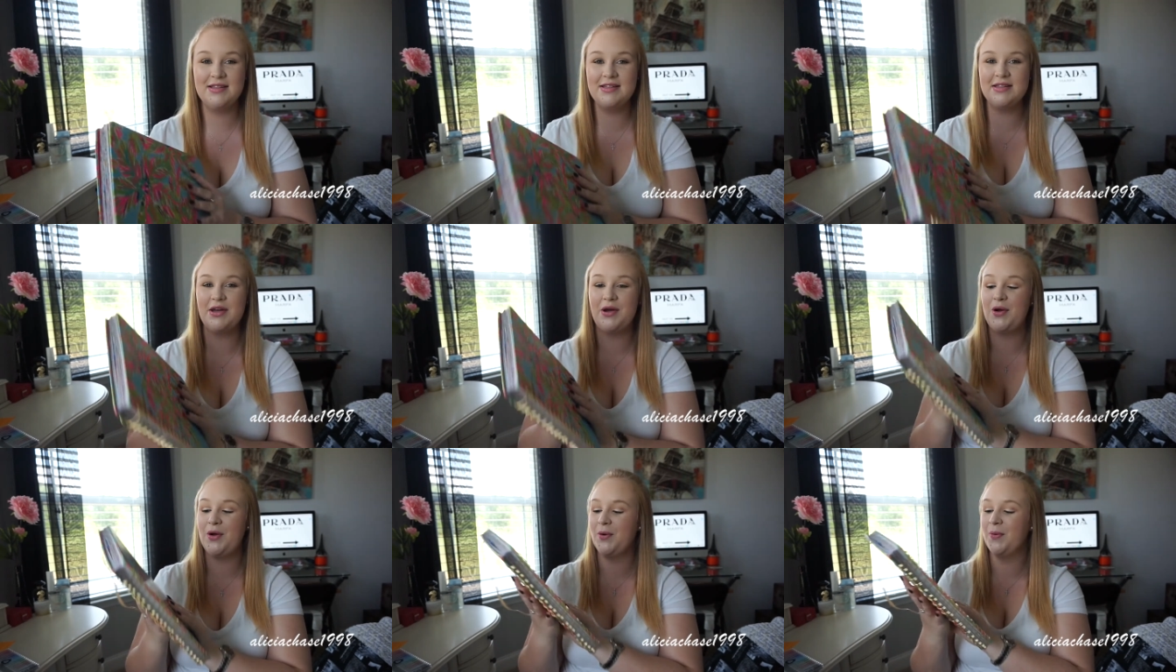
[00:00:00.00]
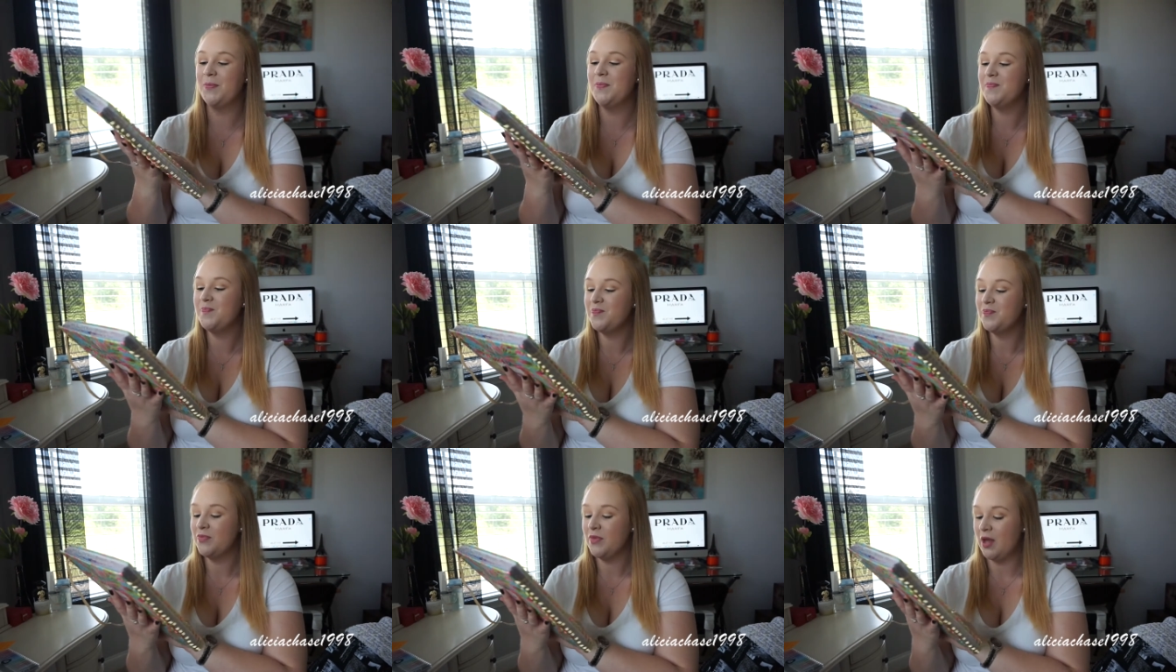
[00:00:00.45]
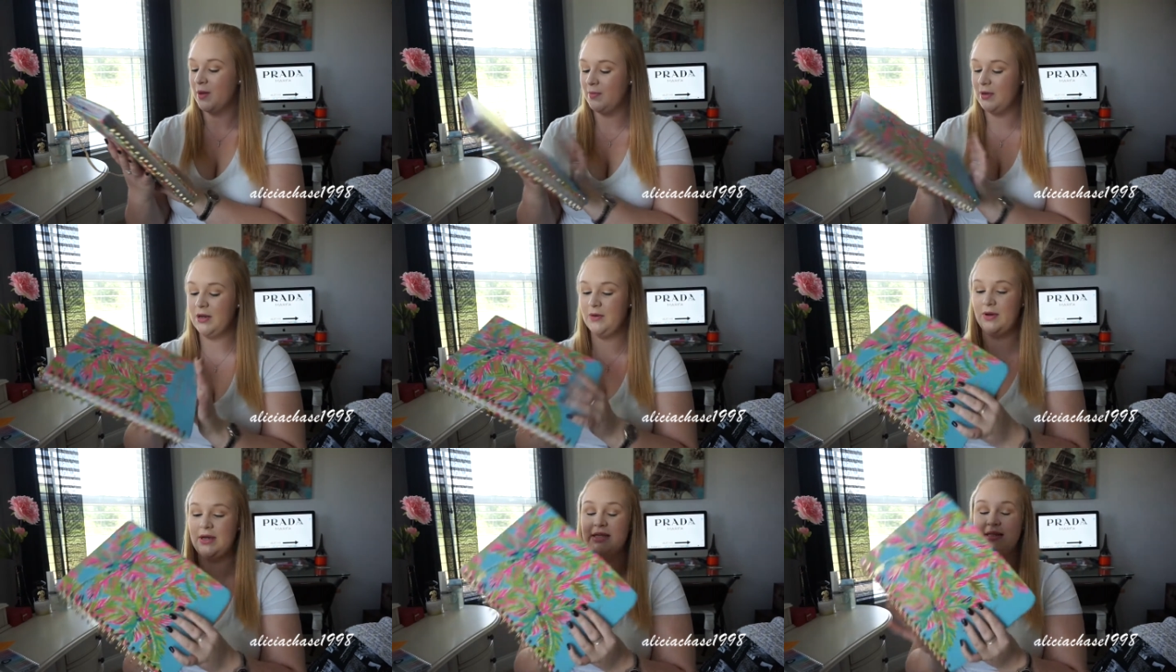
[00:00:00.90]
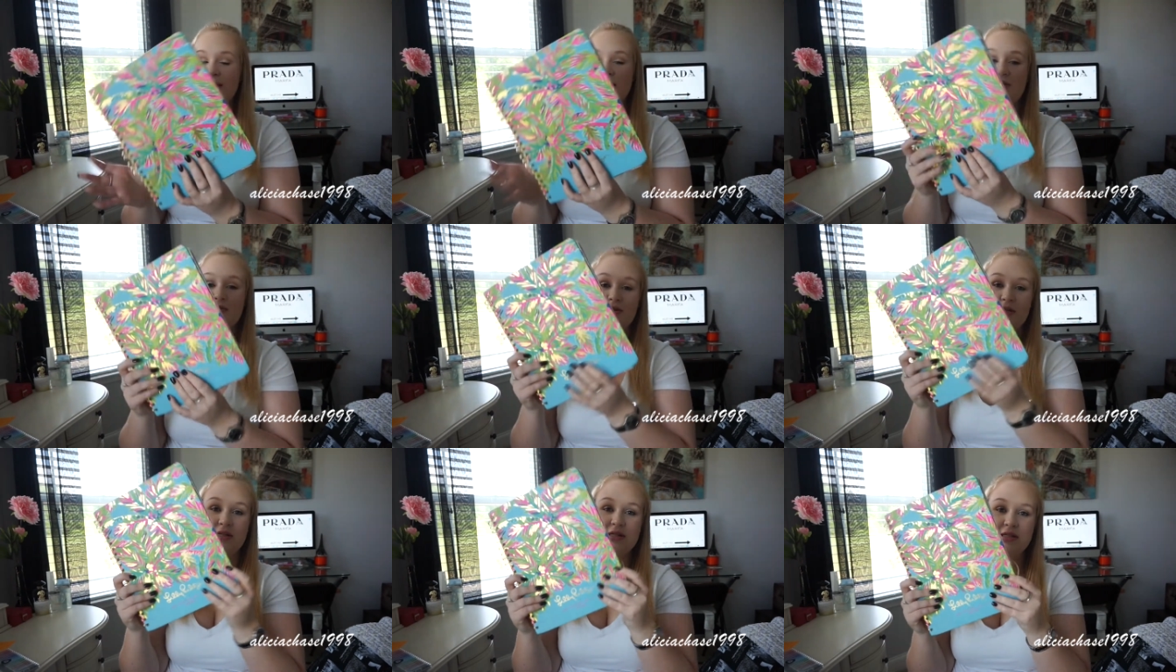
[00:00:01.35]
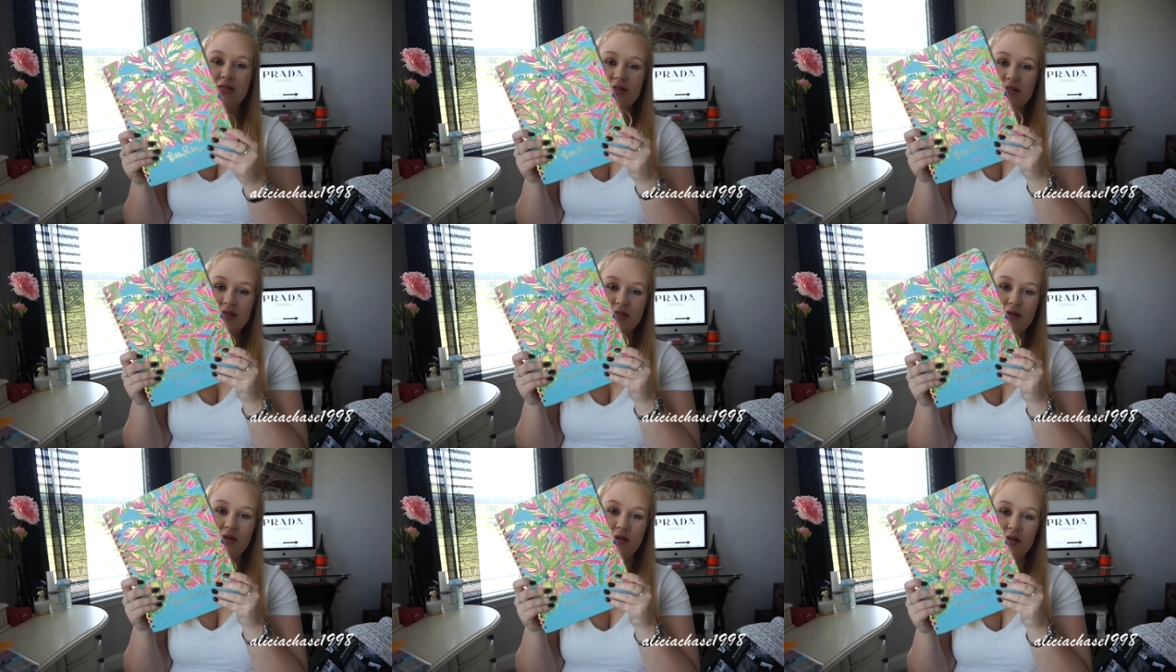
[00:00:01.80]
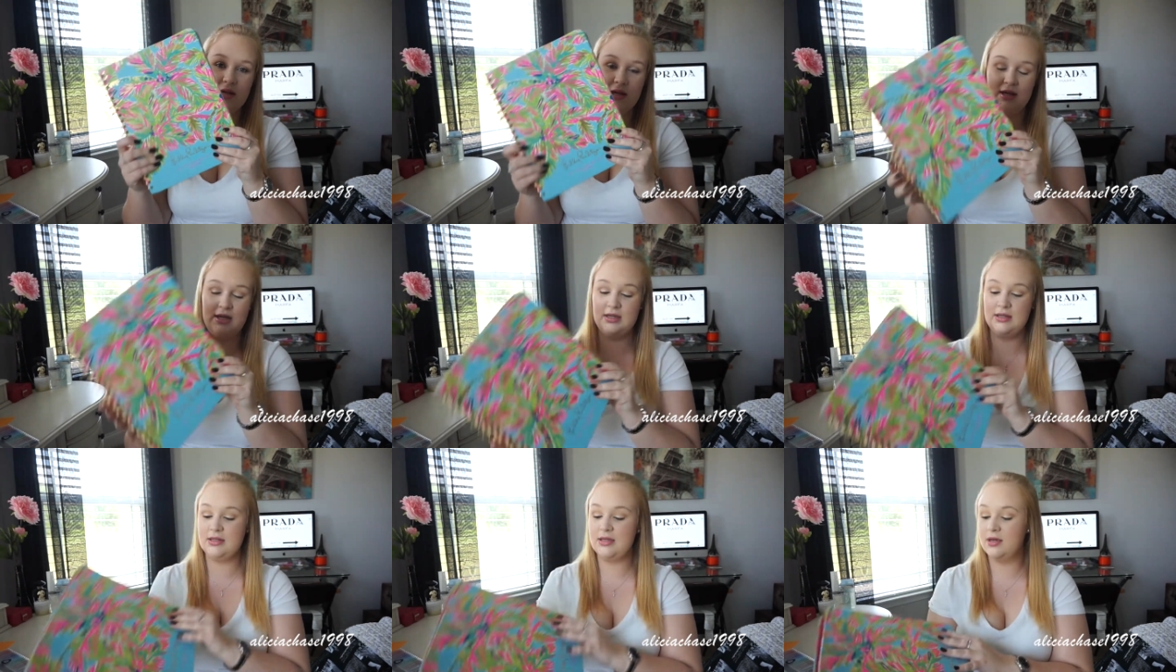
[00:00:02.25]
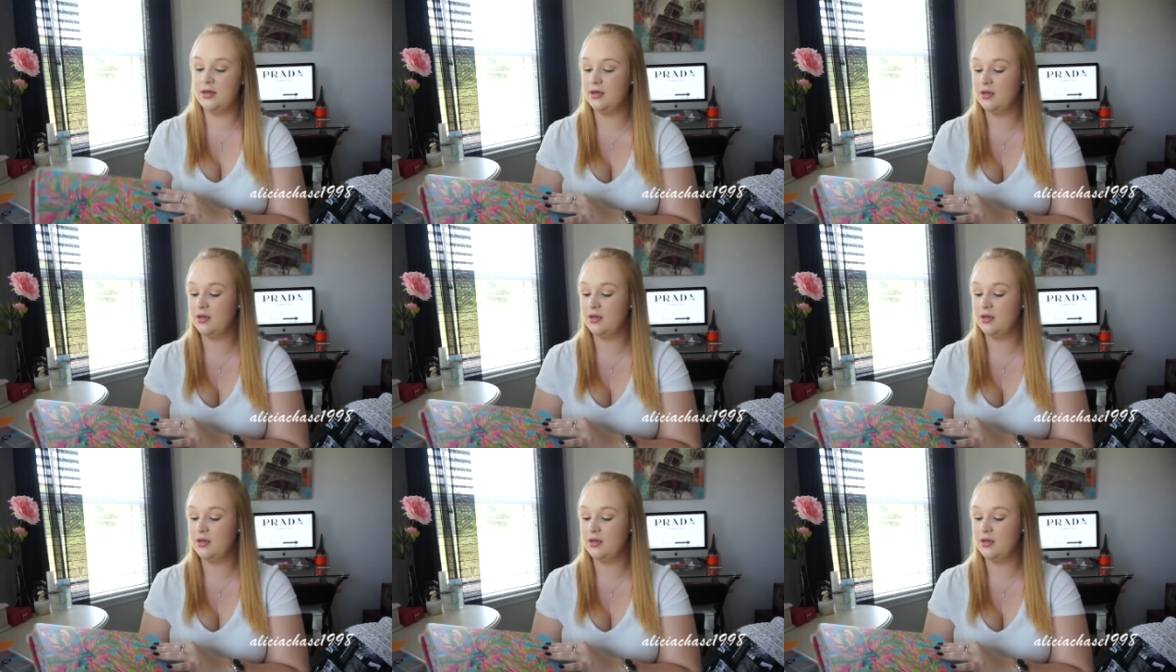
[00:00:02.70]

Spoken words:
So, but anyways, so this is it.